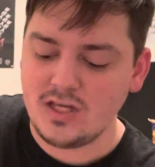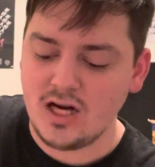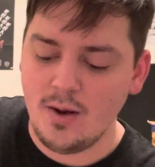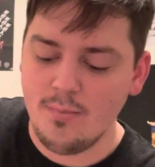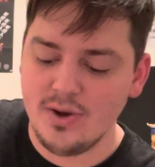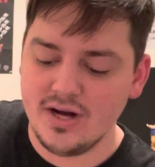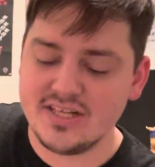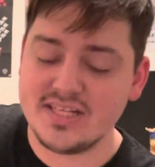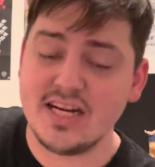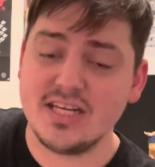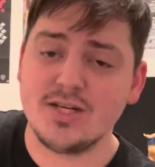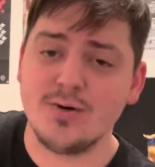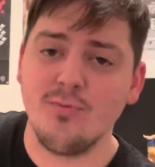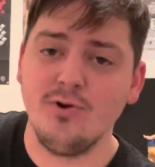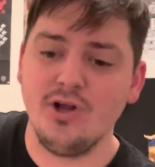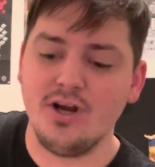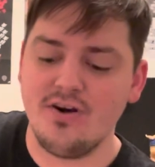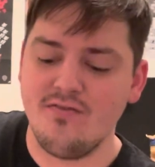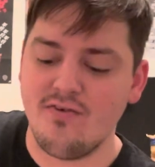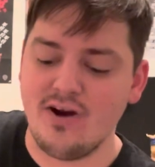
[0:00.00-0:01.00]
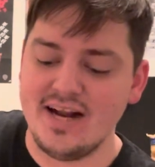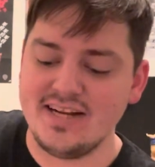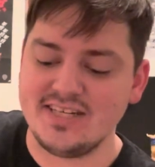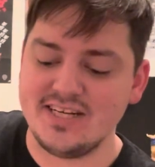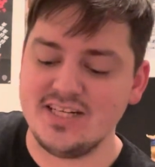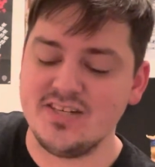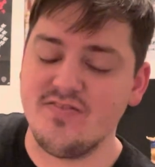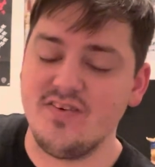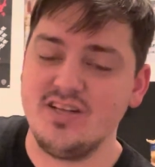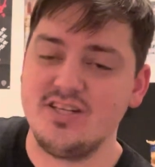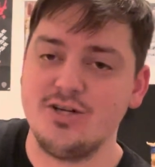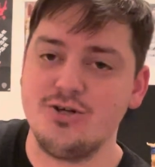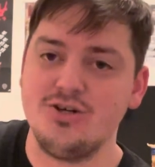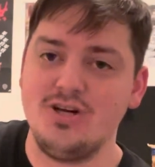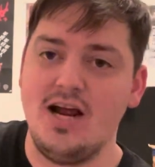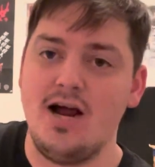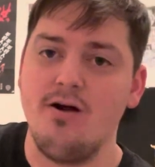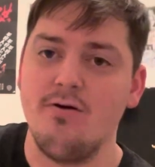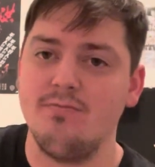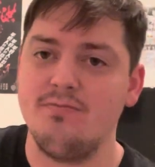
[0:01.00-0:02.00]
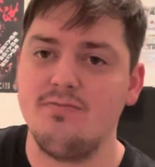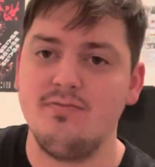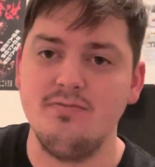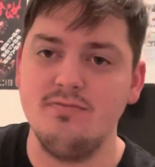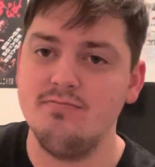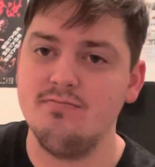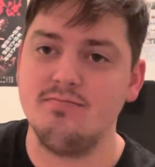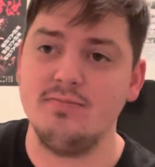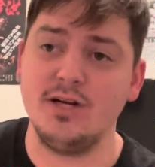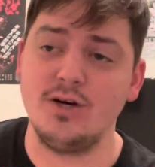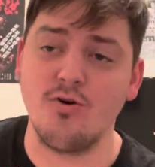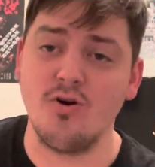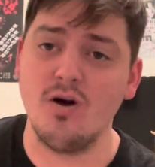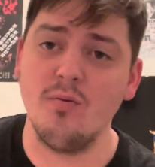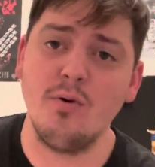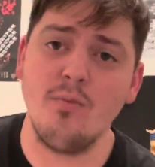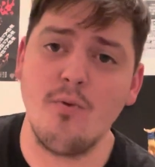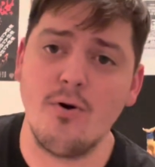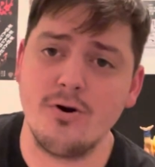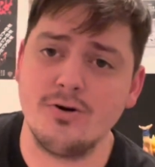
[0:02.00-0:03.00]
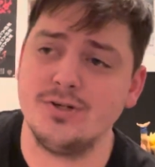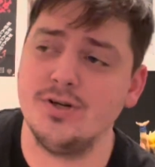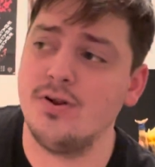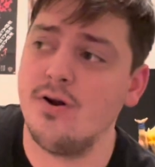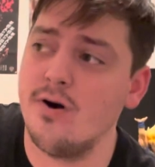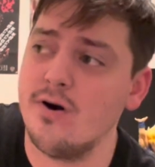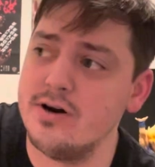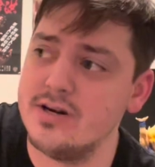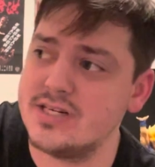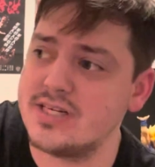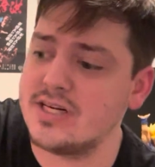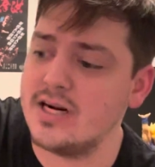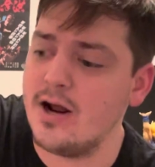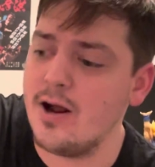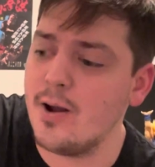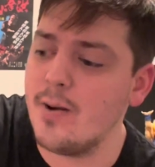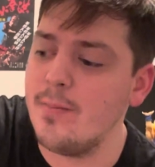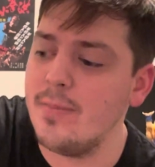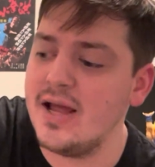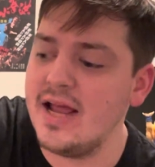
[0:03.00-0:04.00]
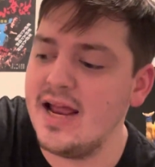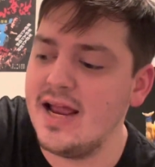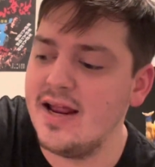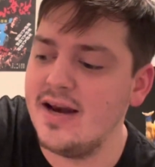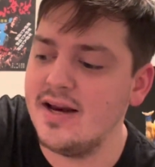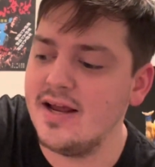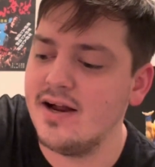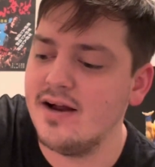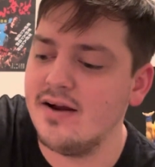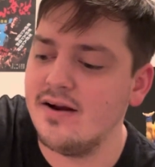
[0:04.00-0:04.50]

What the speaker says: it's got some really good fight scenes. Vincent Zhao, incredible martial artist. And